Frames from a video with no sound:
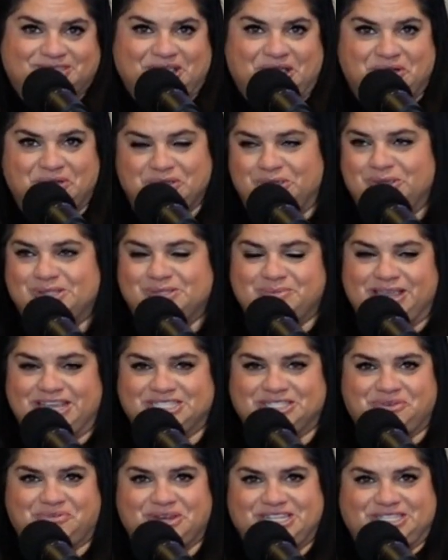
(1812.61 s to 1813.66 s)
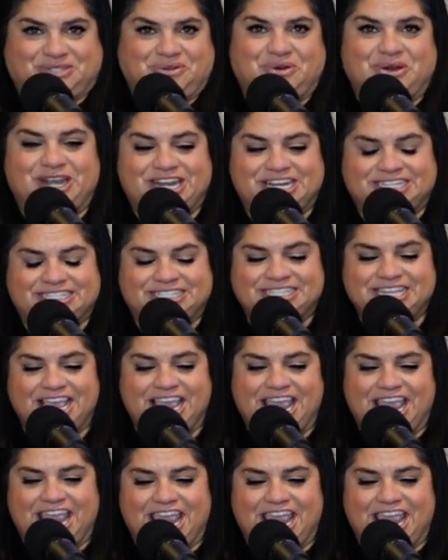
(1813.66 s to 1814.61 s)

so use me as a resource.